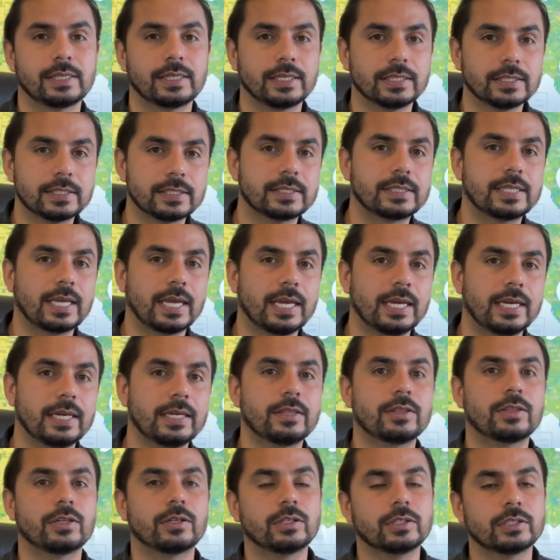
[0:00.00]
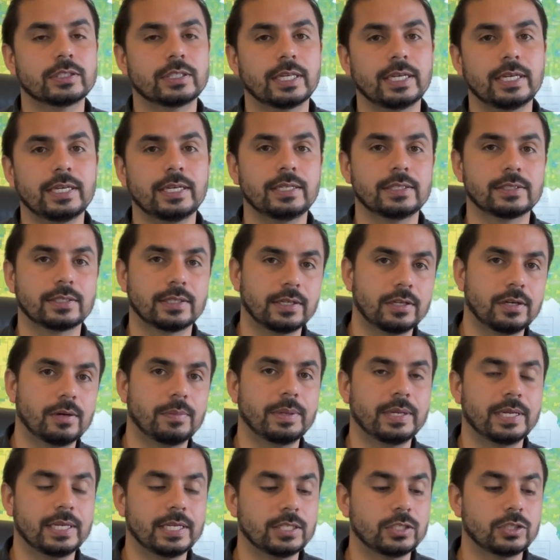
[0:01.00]
this day, Thursday, is a little
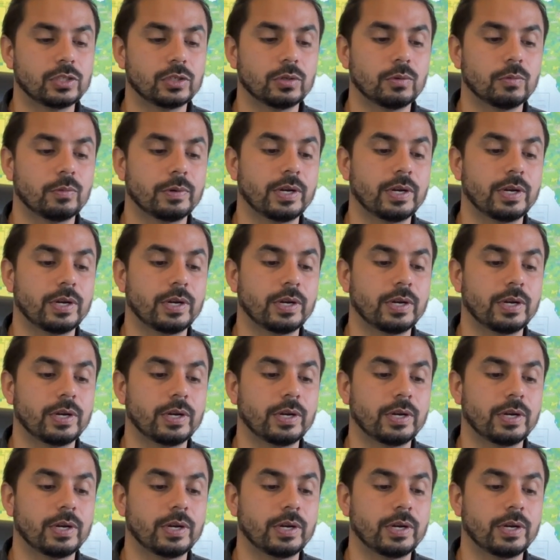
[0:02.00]
bit easier.